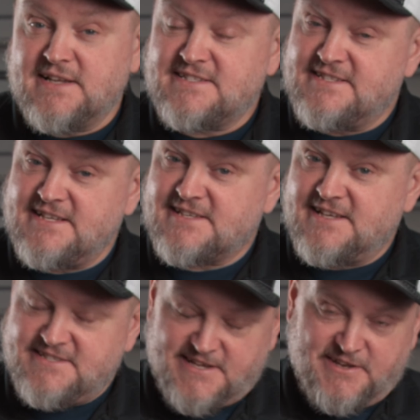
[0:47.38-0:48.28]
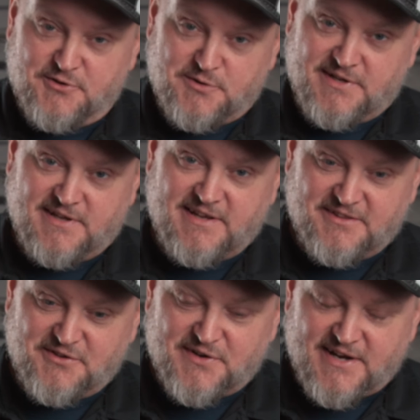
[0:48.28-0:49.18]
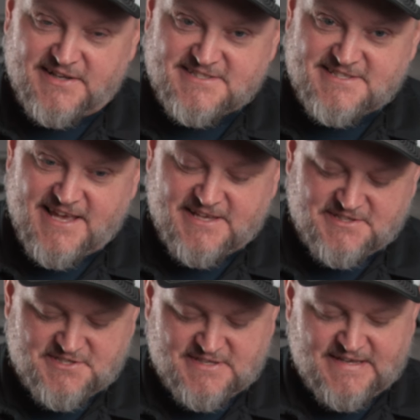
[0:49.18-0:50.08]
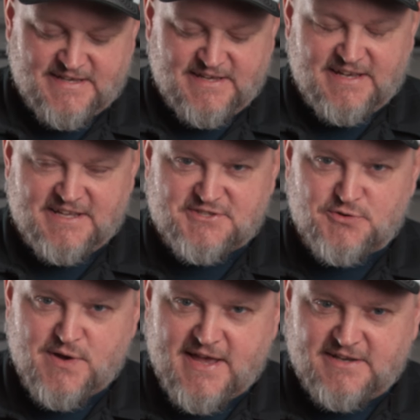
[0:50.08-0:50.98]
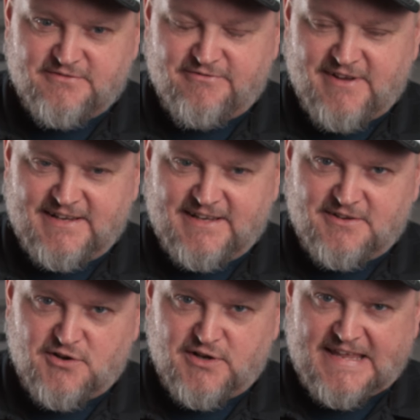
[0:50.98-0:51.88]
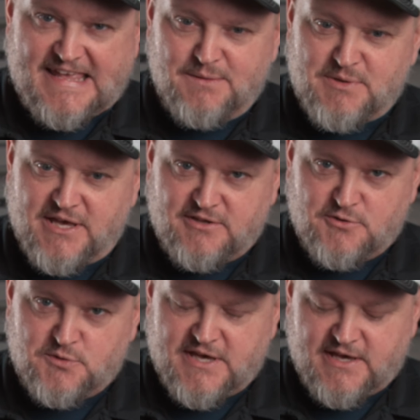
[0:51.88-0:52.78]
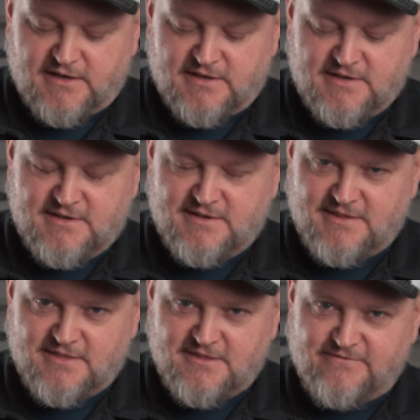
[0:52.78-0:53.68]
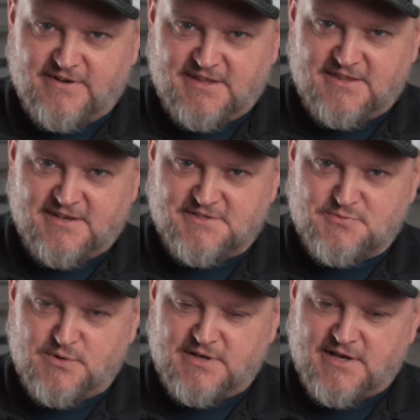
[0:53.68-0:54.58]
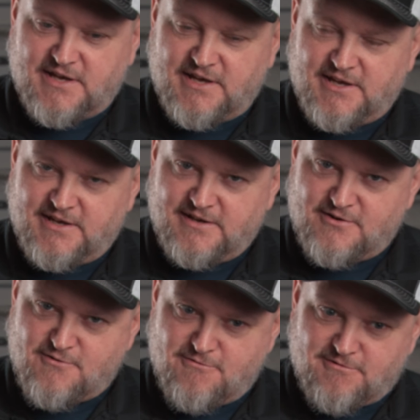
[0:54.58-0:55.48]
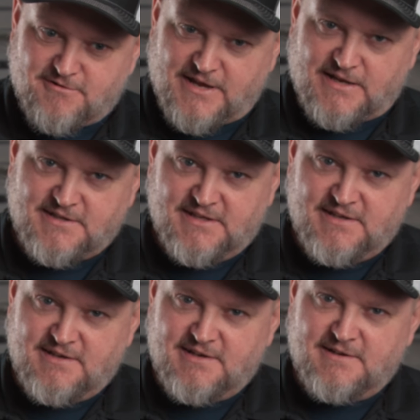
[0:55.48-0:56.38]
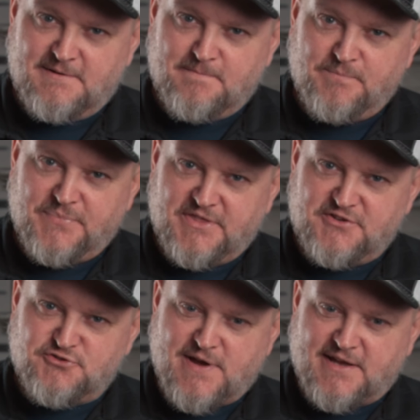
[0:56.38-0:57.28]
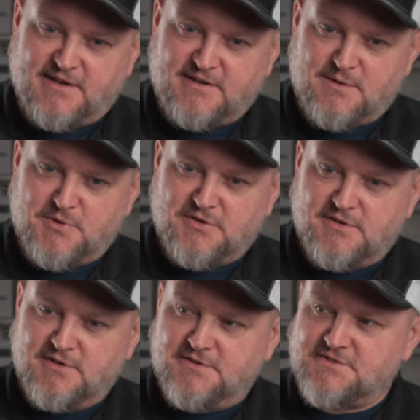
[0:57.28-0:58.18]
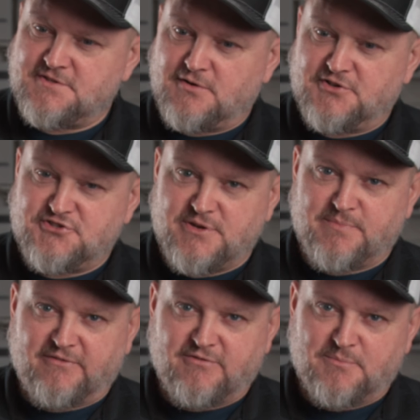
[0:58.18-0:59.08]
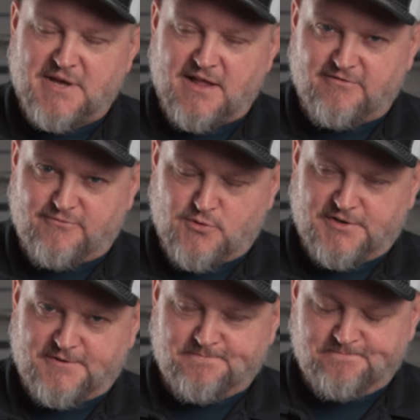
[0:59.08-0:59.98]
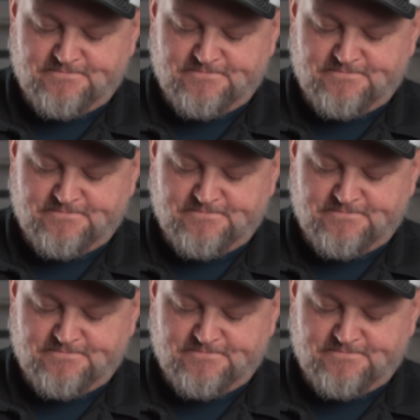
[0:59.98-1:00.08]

that it's discontinued in the United States, and so I had to find it on eBay UK. The funny thing is, when I ordered it, the tracking number started shipping from California.